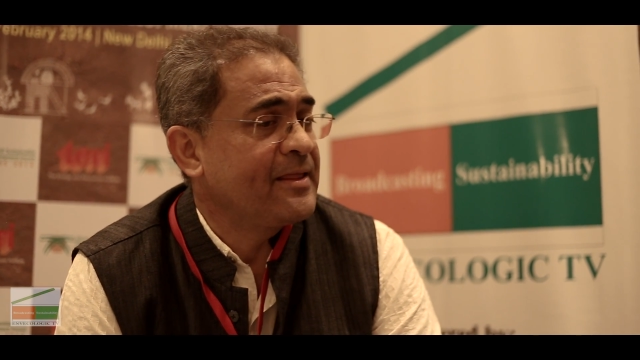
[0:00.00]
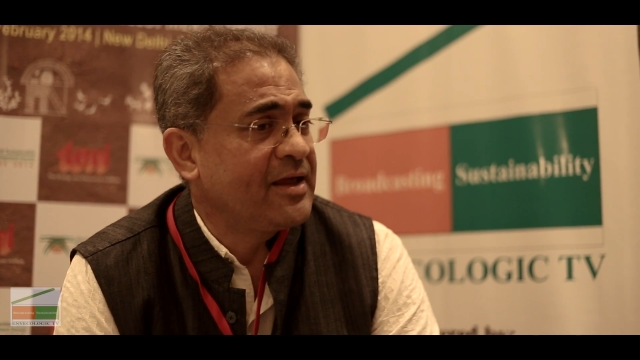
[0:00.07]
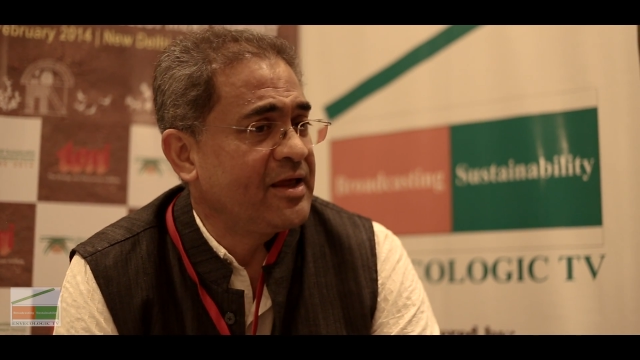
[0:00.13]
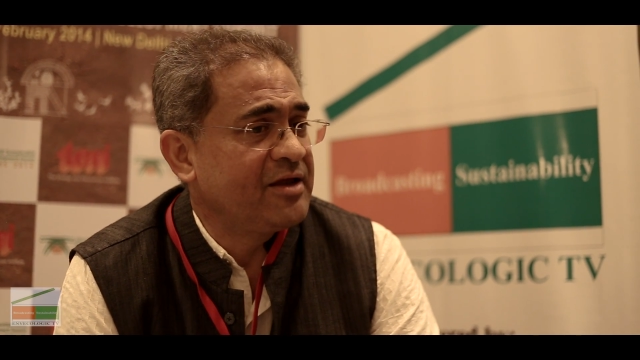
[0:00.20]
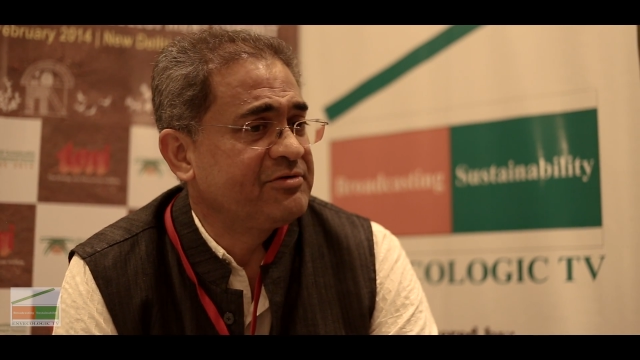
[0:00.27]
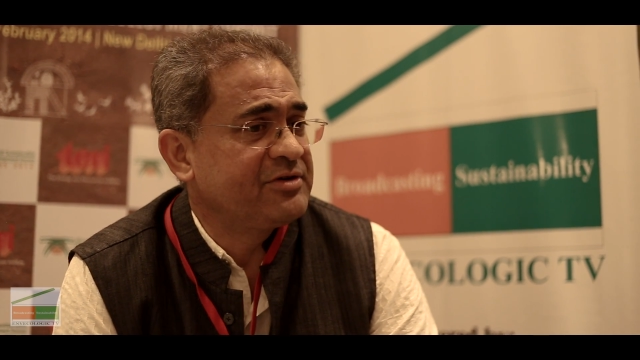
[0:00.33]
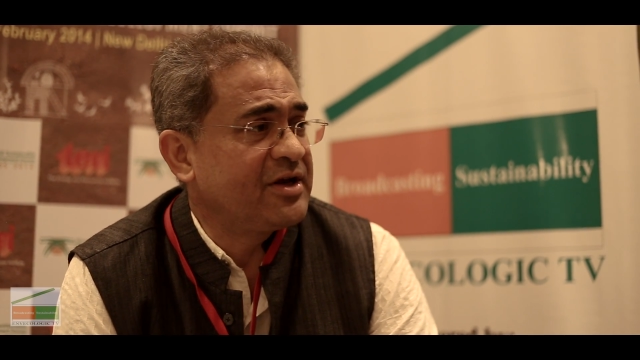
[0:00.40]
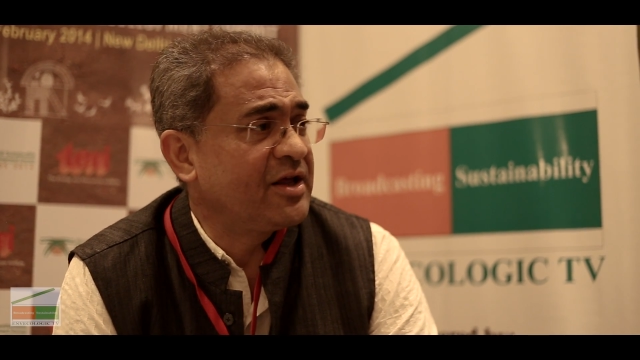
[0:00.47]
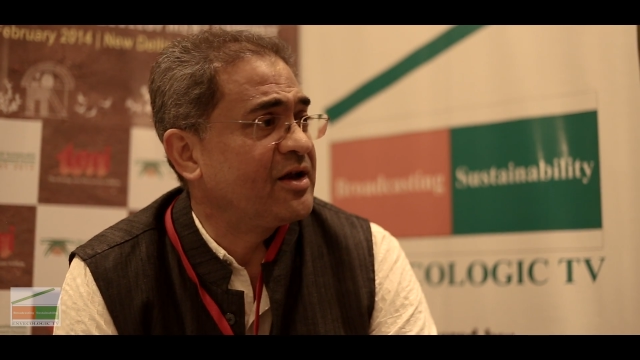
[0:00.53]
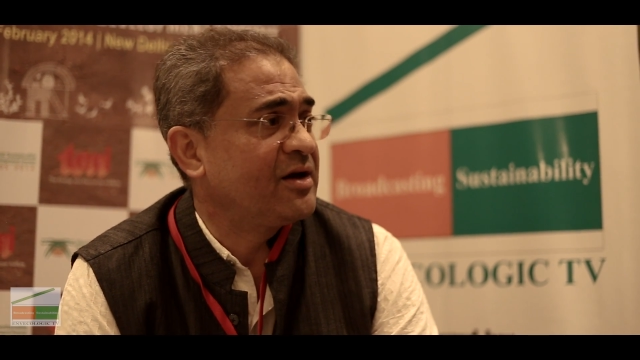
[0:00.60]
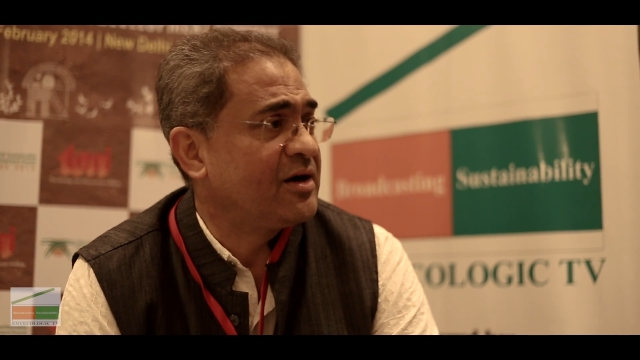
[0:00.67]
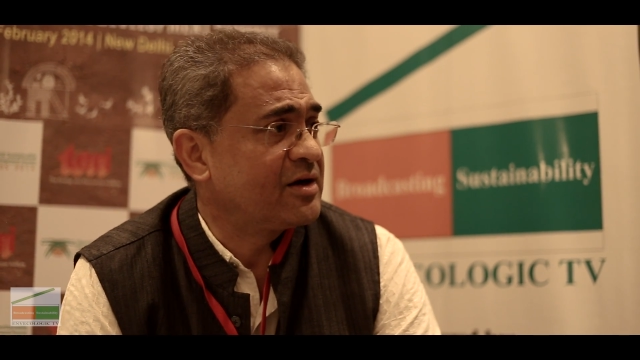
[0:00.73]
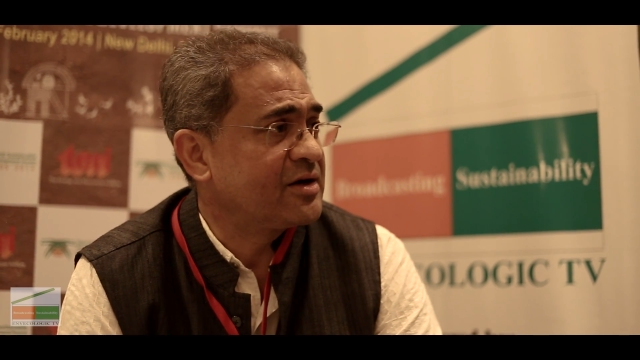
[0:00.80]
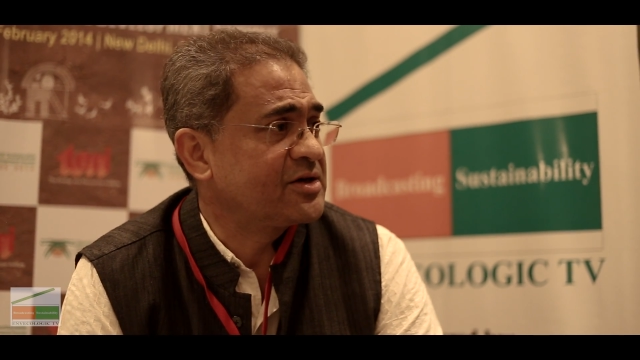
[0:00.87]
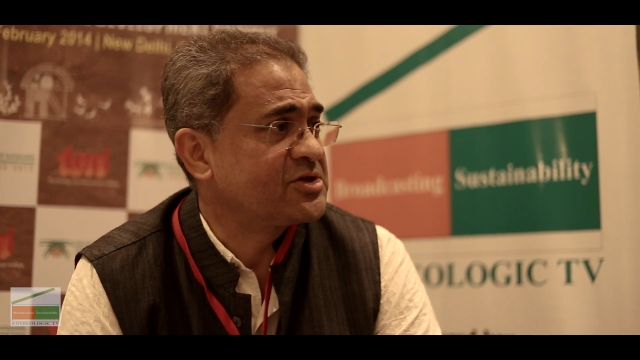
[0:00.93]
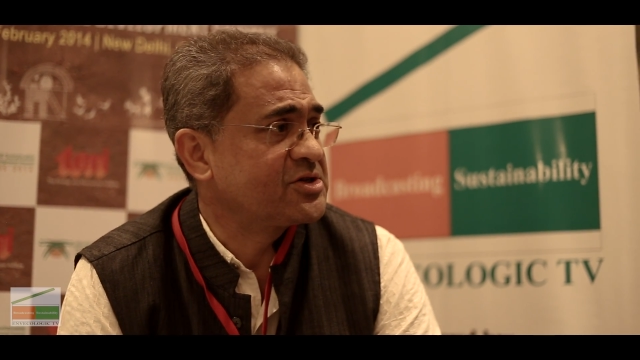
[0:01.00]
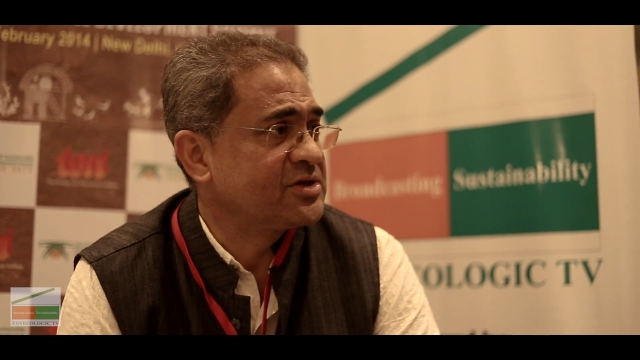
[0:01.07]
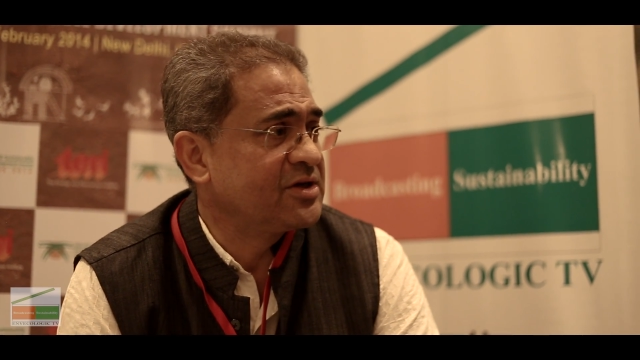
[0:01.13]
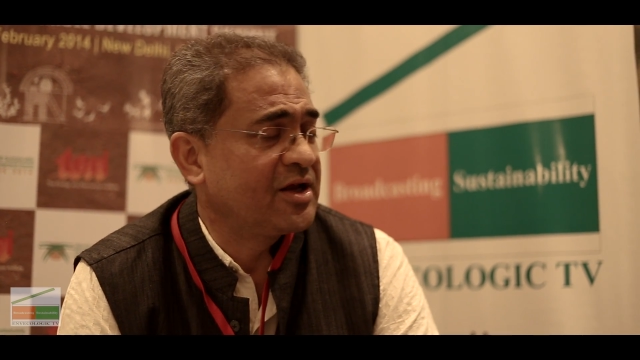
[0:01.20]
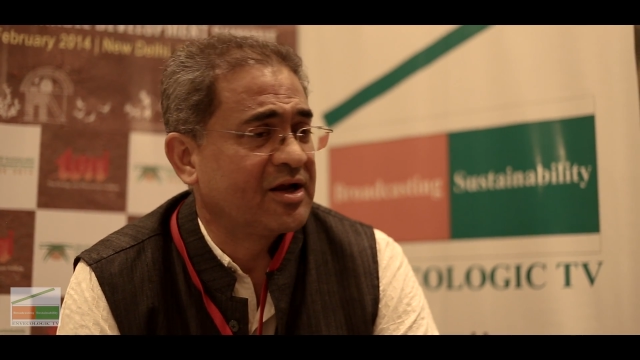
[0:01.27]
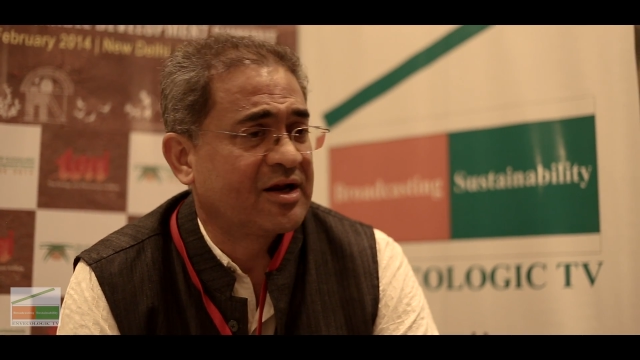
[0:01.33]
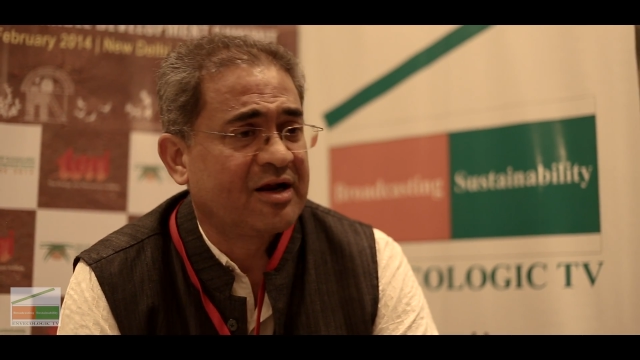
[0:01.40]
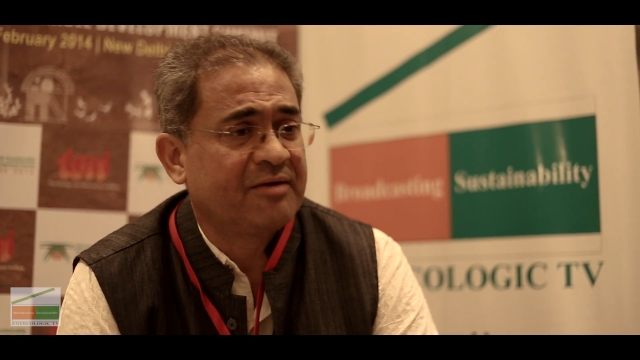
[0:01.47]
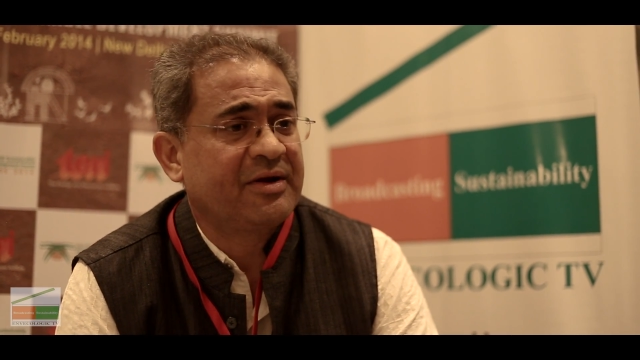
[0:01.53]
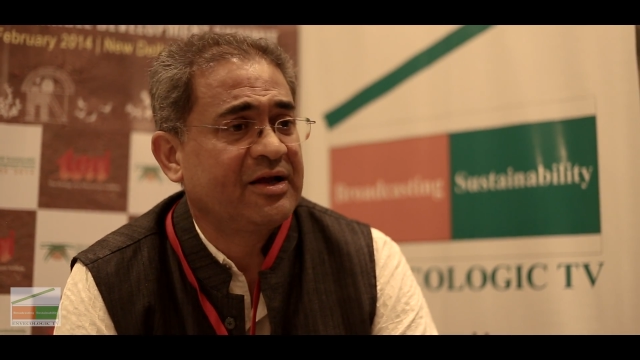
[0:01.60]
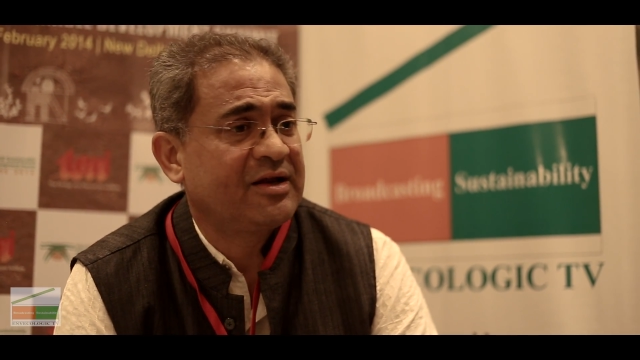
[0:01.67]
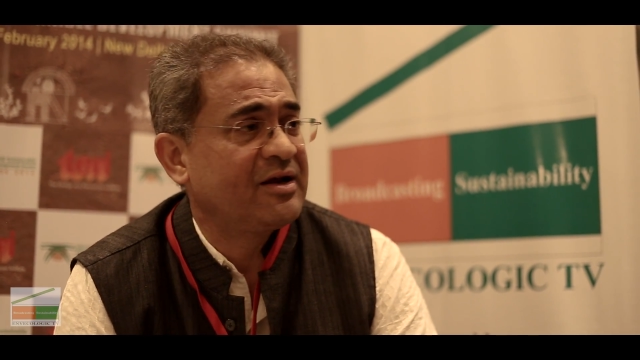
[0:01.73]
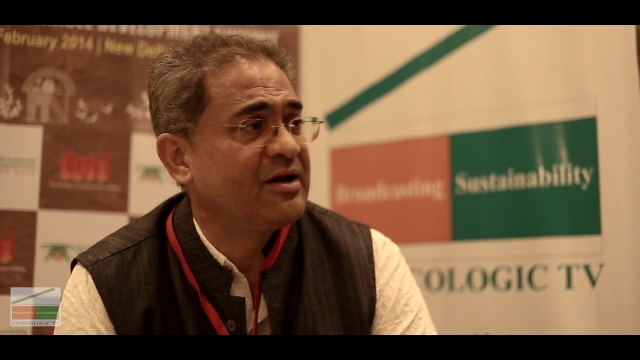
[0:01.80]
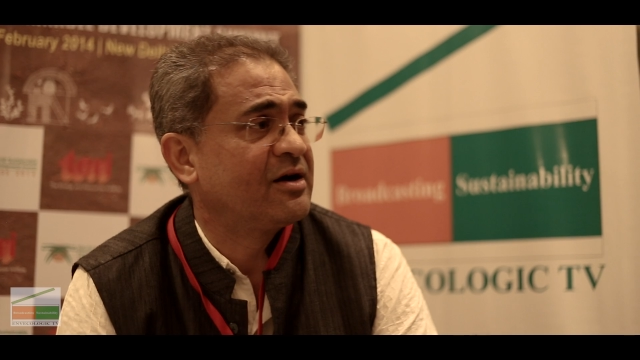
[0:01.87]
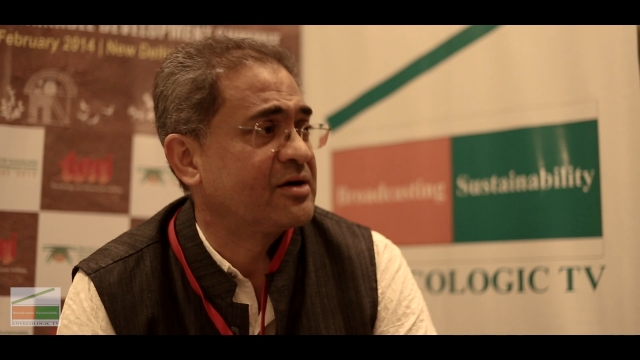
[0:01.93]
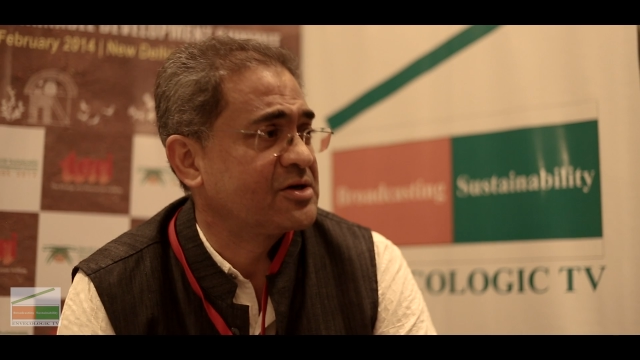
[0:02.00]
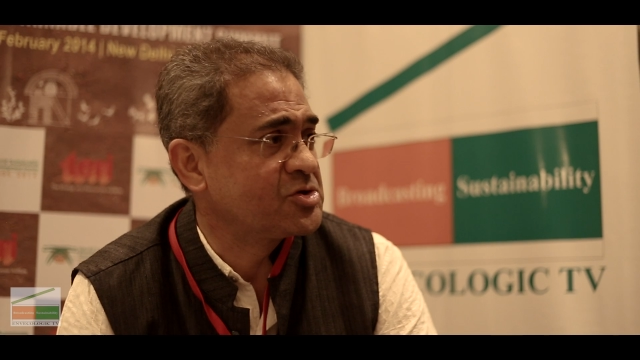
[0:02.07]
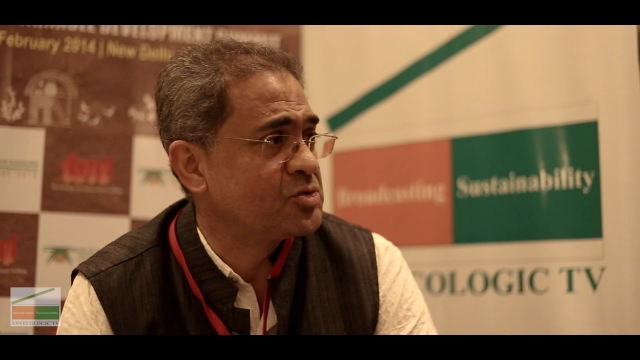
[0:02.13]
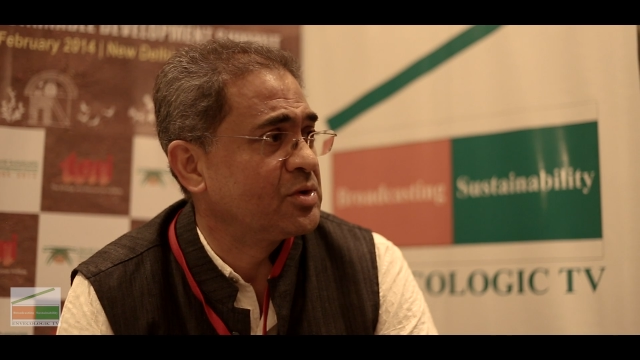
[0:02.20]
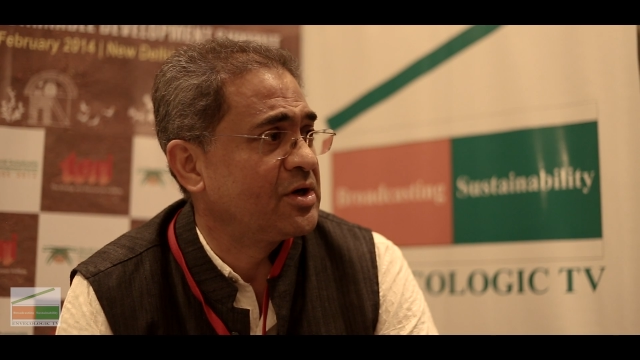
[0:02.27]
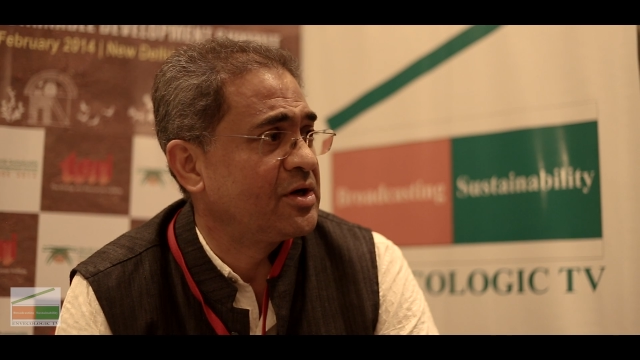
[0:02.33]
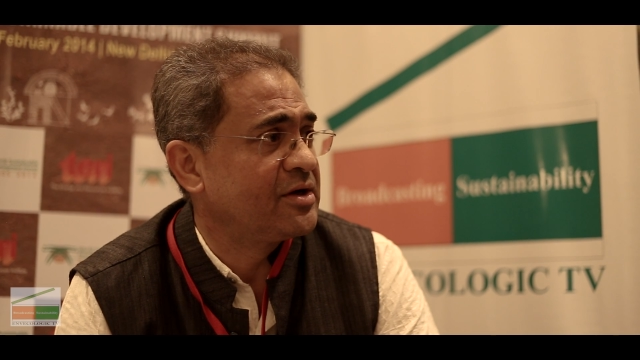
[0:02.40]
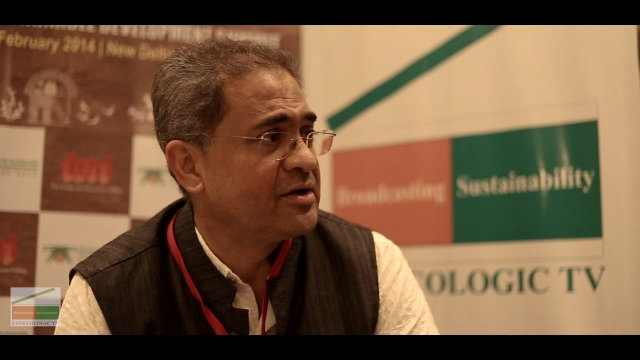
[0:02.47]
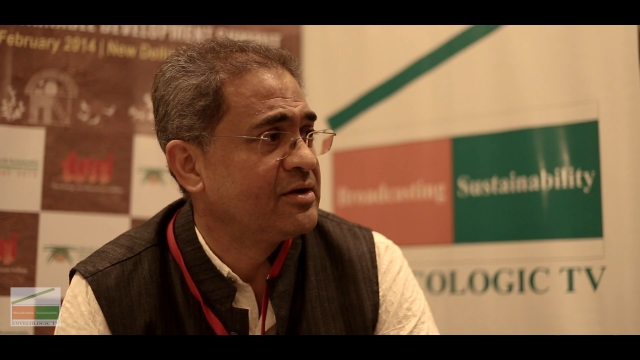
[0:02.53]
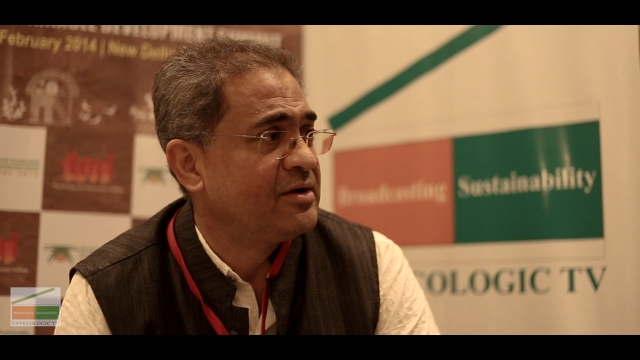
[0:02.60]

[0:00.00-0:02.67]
even in a climatically harsh world.